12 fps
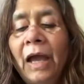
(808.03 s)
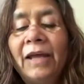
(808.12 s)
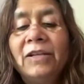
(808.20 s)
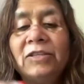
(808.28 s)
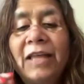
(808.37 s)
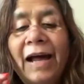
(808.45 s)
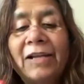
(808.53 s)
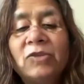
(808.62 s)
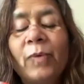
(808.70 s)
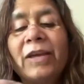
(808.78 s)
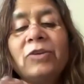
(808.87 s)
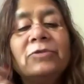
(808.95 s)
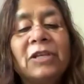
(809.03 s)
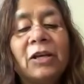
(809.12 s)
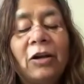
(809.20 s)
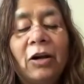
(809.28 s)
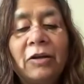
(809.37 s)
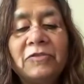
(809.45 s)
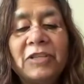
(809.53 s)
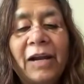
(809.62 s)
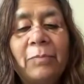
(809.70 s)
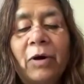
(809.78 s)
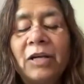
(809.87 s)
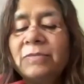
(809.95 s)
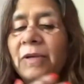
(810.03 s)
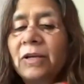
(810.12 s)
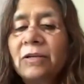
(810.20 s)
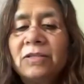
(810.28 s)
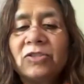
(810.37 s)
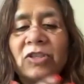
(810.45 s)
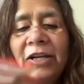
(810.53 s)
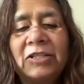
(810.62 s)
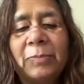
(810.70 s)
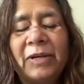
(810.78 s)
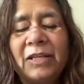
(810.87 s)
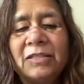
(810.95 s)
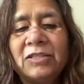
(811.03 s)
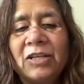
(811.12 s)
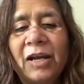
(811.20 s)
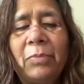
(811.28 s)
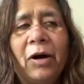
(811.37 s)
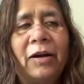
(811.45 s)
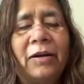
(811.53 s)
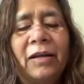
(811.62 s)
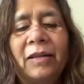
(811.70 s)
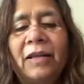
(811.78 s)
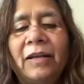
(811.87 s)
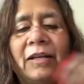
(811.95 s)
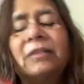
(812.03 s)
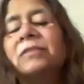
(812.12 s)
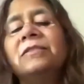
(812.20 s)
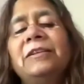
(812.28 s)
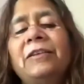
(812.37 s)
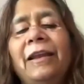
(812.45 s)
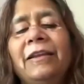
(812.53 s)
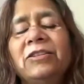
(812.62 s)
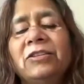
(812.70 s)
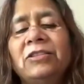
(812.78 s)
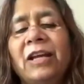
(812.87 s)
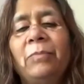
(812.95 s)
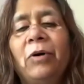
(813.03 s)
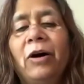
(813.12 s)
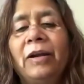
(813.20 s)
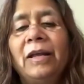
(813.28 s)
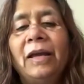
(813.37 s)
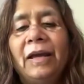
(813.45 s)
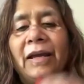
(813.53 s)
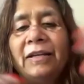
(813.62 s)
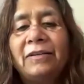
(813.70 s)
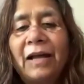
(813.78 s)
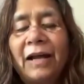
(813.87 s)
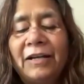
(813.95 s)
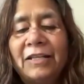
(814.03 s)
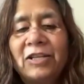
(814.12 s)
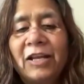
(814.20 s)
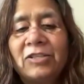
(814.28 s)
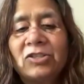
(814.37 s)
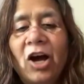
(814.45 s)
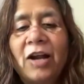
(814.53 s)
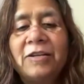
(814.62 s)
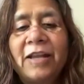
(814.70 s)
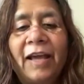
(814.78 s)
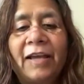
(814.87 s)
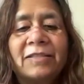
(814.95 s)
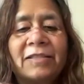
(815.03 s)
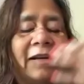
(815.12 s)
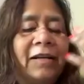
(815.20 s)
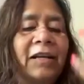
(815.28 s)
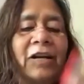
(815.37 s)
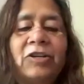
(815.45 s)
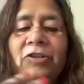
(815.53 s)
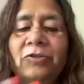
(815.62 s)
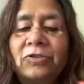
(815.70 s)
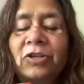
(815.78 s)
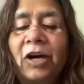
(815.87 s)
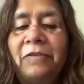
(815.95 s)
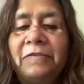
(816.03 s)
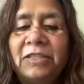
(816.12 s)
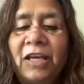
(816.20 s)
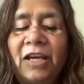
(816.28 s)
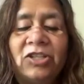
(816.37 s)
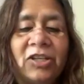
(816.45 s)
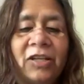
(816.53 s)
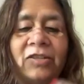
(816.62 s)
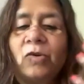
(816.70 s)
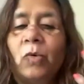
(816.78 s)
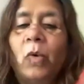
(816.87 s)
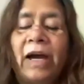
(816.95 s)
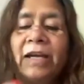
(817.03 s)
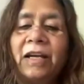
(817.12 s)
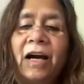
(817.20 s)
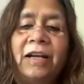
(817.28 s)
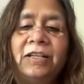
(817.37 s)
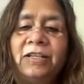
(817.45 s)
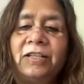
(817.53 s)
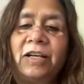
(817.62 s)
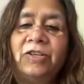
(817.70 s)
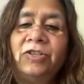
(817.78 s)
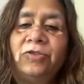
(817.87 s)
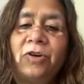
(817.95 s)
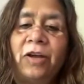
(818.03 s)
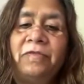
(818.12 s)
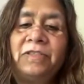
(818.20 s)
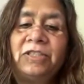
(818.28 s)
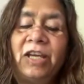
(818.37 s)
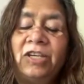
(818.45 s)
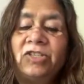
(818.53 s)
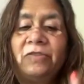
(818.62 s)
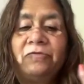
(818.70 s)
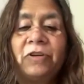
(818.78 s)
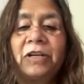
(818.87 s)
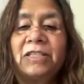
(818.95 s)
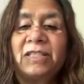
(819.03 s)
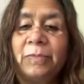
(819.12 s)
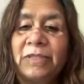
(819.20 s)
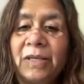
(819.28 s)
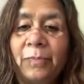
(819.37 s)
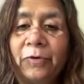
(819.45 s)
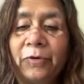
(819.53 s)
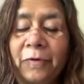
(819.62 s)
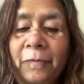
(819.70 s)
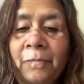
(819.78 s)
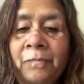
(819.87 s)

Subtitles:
And that's why you see a lot of chatbots, because ChatGPT is a chatbot, and then it is intelligent chatbot. It understands context and continues conversation. So why can't it continue conversation for customer support?